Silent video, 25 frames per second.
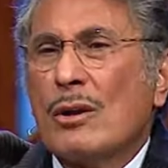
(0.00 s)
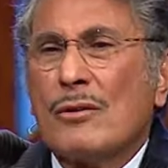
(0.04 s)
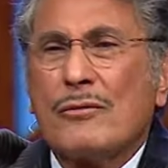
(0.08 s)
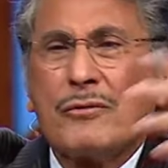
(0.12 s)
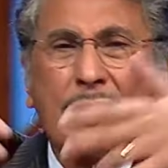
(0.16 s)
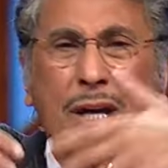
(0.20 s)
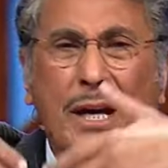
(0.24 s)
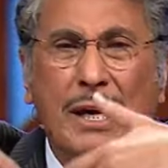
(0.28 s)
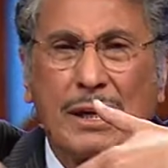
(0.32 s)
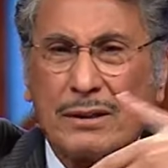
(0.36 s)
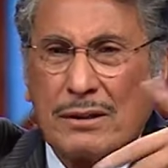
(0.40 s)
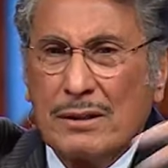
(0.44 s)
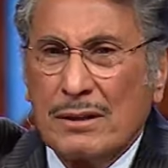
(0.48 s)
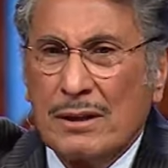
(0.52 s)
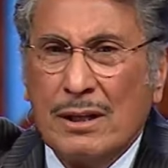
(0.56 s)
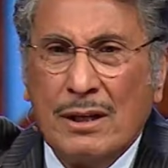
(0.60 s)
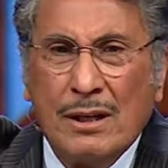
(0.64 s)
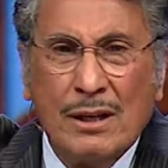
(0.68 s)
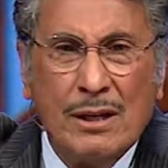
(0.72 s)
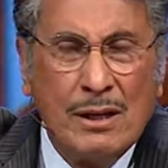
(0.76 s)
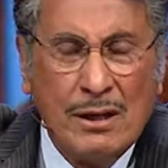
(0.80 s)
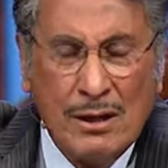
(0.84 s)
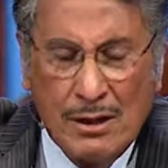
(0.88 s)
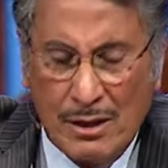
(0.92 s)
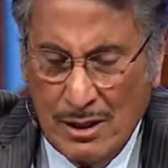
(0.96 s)
of that
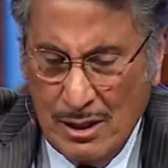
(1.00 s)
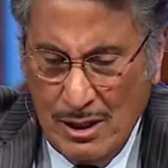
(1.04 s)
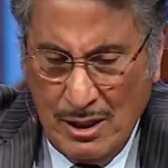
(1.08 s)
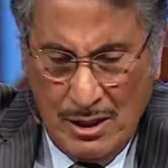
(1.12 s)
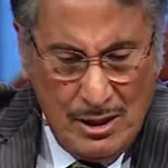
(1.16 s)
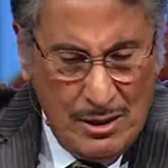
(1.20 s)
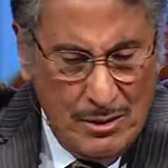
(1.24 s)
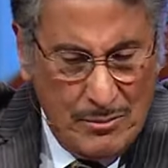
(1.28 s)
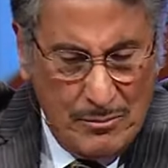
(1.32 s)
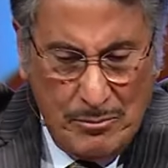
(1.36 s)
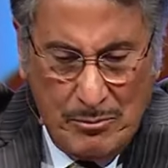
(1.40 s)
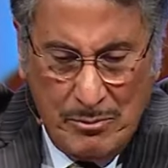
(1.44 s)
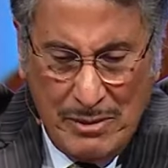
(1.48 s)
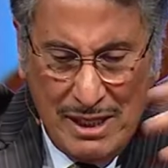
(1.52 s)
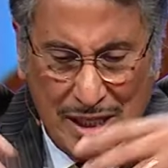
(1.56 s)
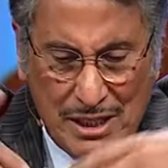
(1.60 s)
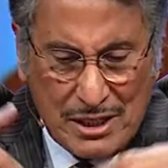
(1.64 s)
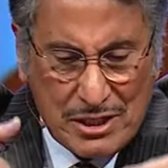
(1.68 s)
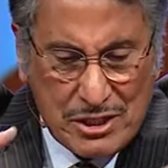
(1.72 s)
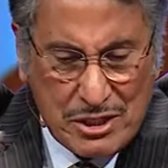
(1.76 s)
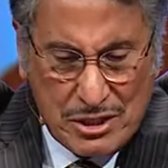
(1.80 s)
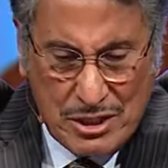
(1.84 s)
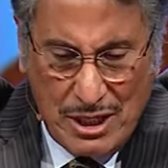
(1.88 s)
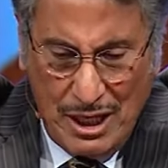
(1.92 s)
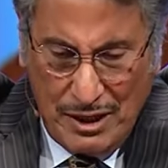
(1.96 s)

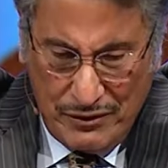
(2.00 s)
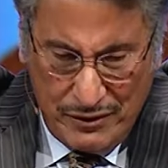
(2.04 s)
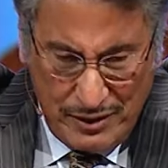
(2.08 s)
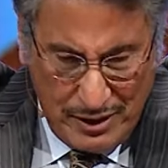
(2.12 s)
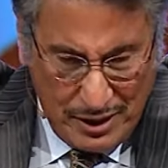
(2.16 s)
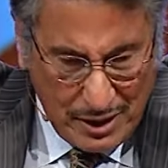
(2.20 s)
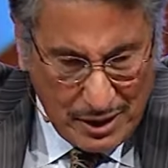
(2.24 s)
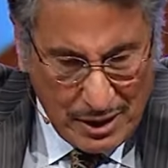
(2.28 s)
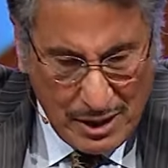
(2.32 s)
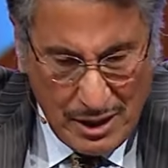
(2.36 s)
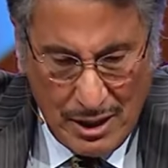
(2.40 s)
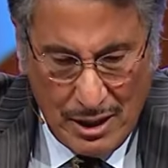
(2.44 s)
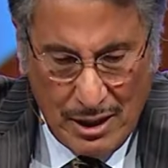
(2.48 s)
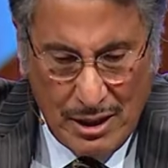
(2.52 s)
means nothing